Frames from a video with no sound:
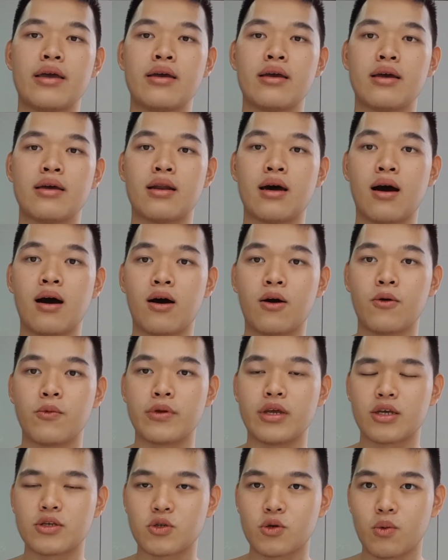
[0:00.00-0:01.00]
and how we
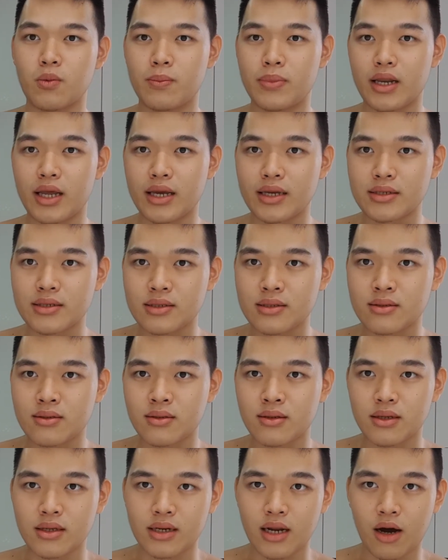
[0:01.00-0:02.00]
are so blessed
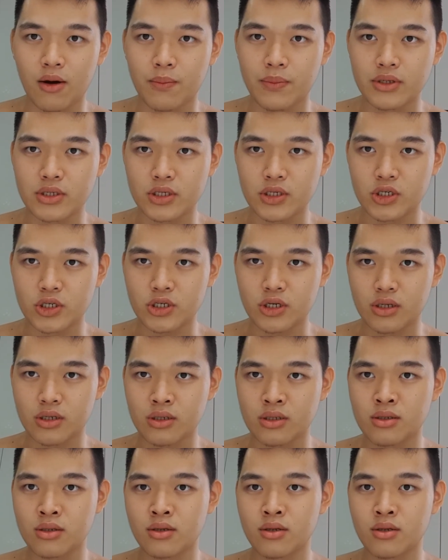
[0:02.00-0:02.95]
in our position.